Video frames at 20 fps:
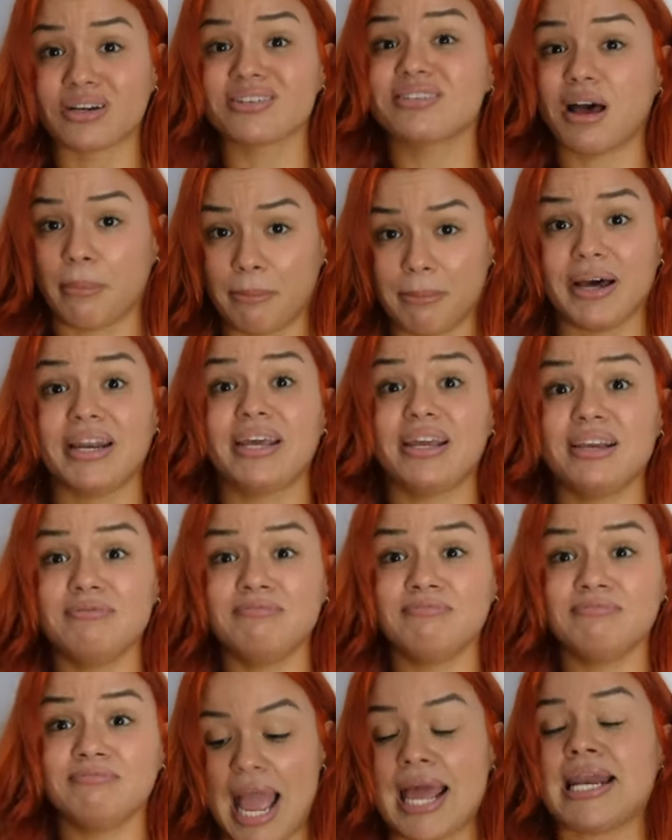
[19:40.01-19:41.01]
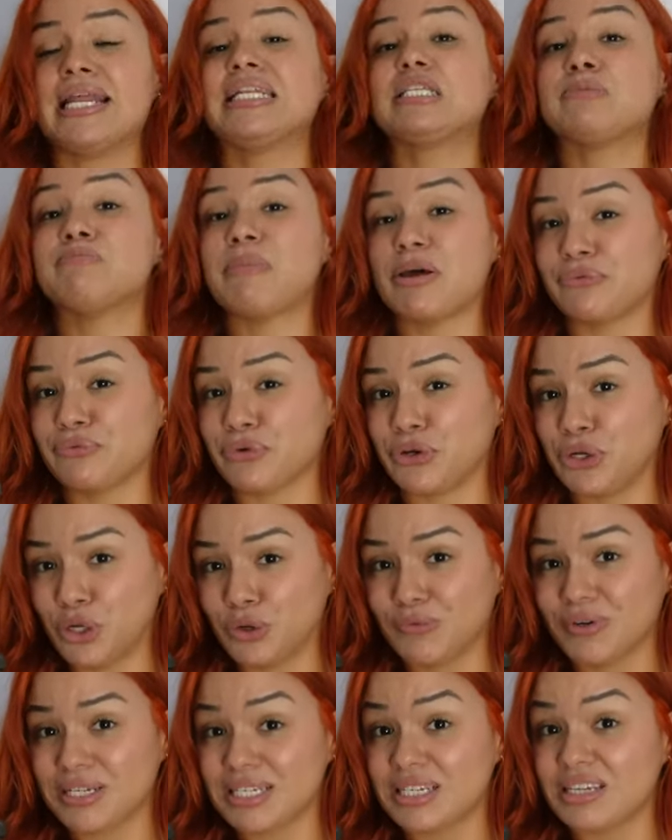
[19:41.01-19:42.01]
somebody and it's meant for you
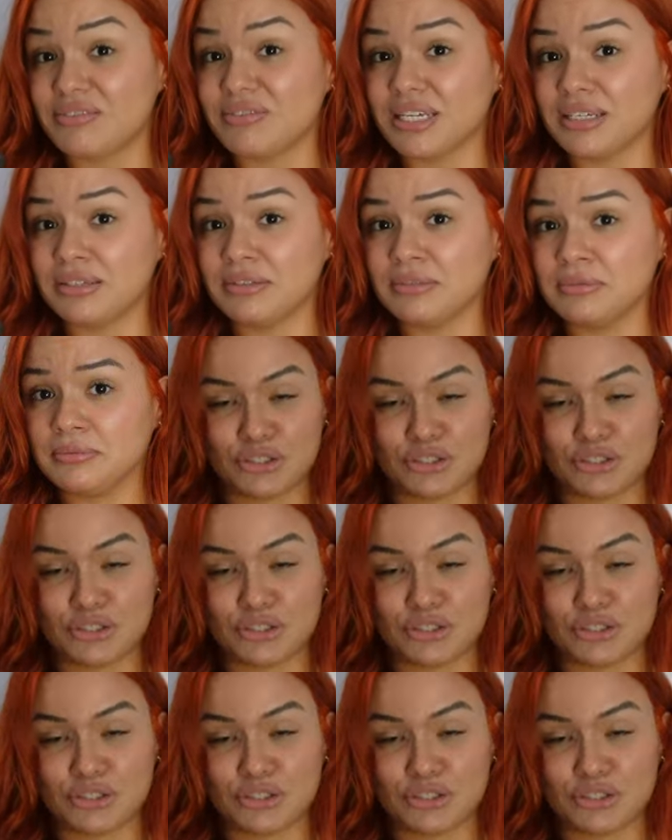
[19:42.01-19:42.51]
to receive it.